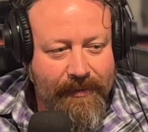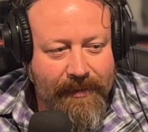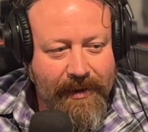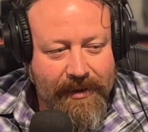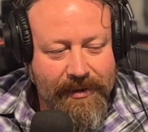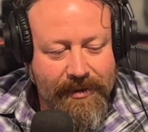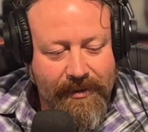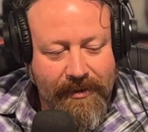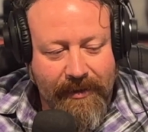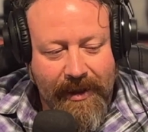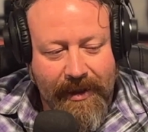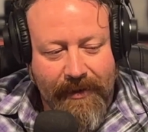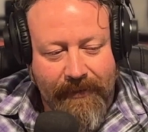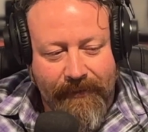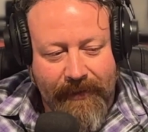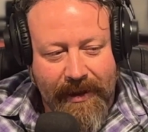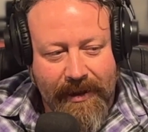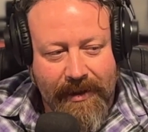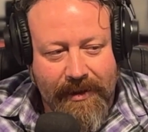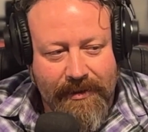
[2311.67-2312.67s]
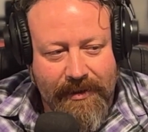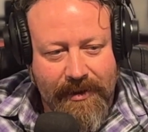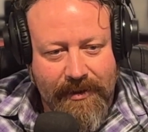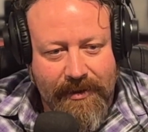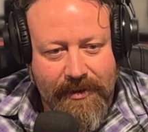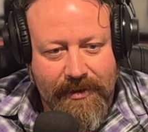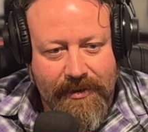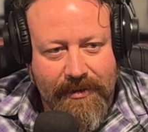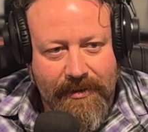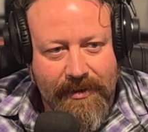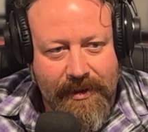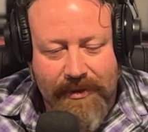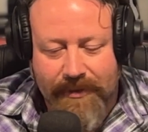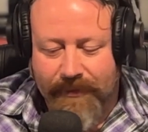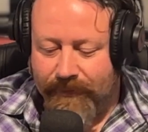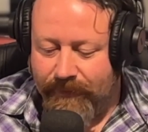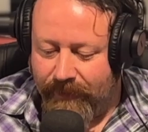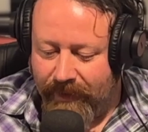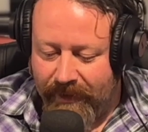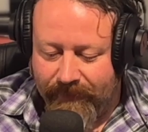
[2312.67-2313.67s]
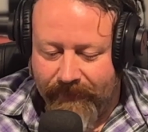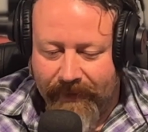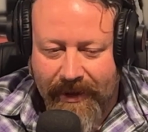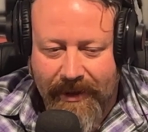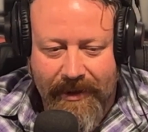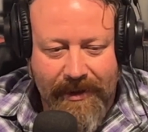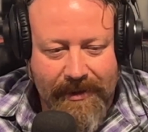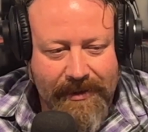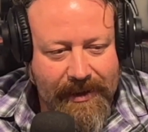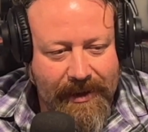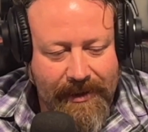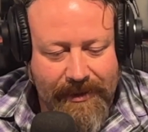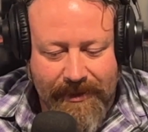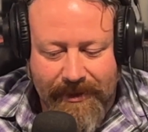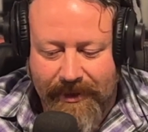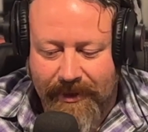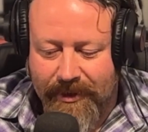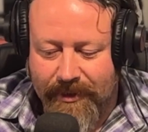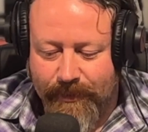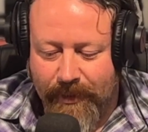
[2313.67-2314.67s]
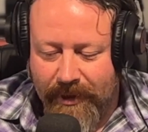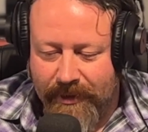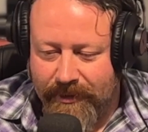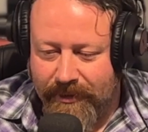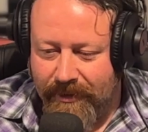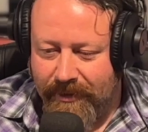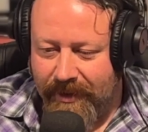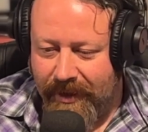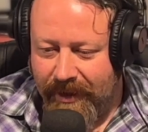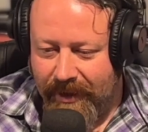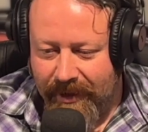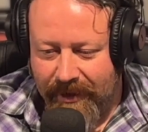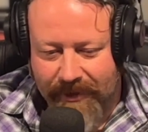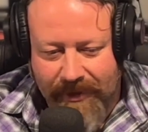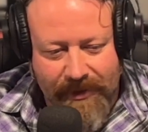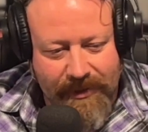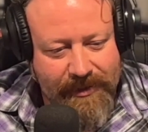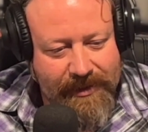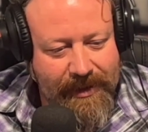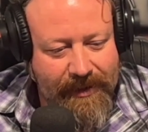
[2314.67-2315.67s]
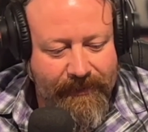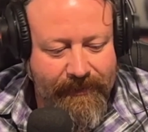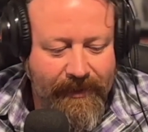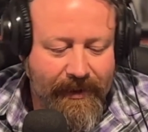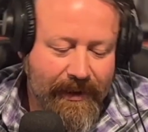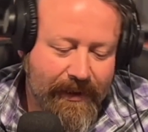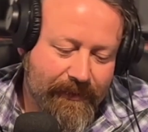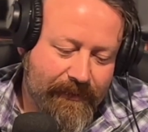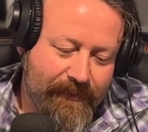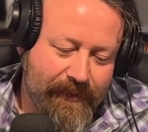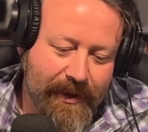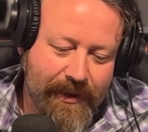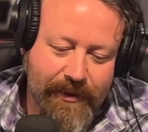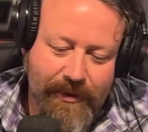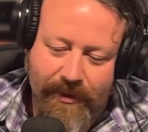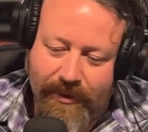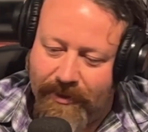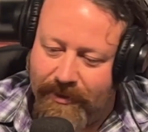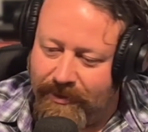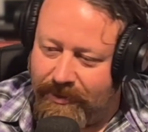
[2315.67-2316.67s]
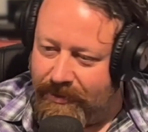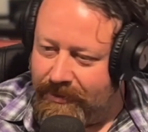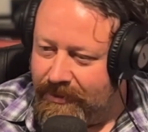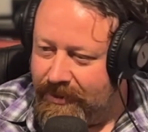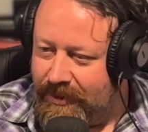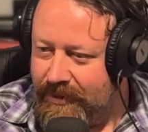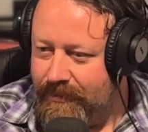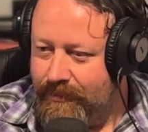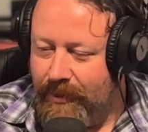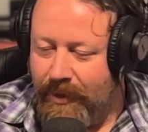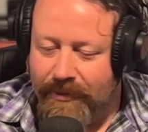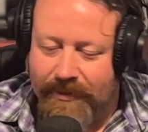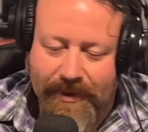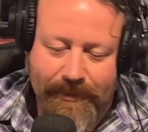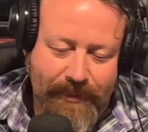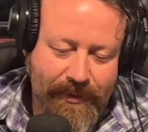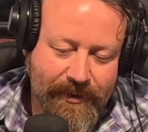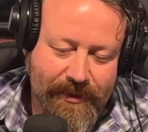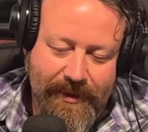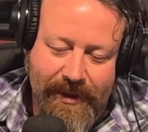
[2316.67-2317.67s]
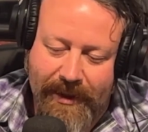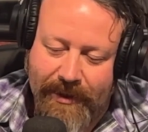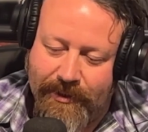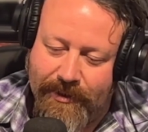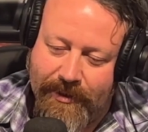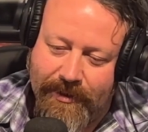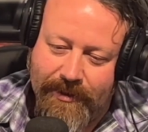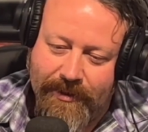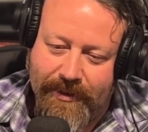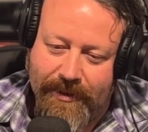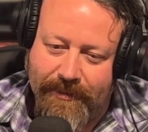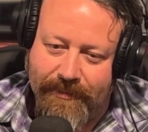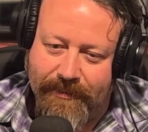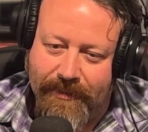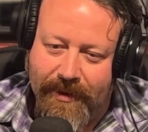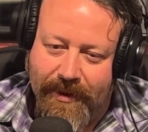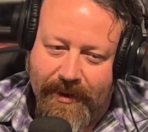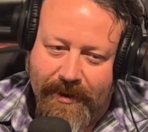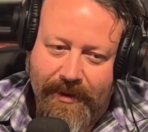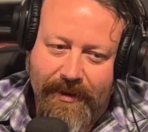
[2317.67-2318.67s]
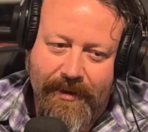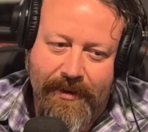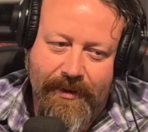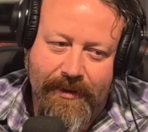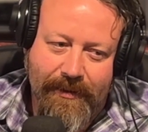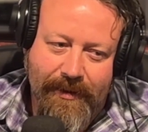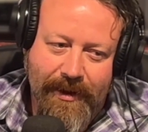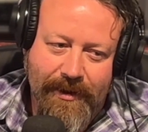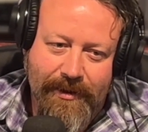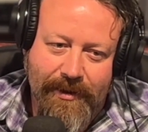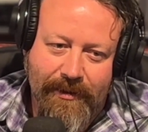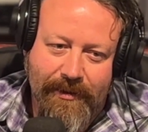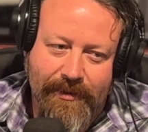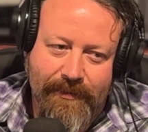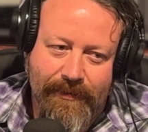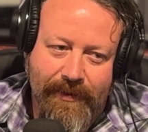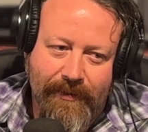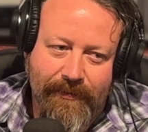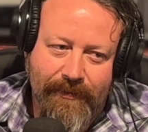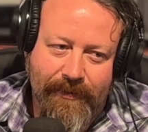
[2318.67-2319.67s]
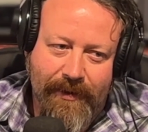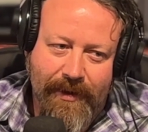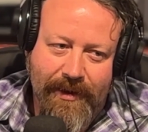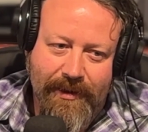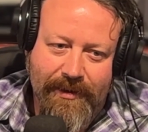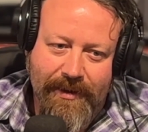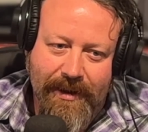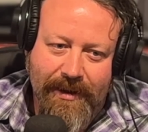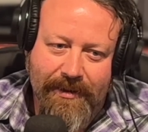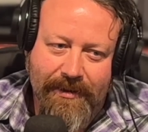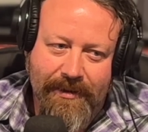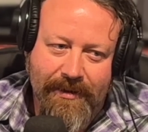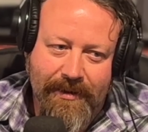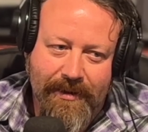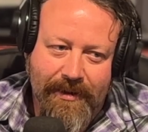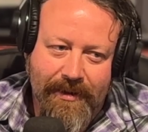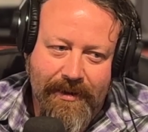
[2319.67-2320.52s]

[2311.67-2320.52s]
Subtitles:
that's a great event because it's a free event. It's like a city-sponsored thing, and they just have vendors and multiple stages. And, that's always fun for us as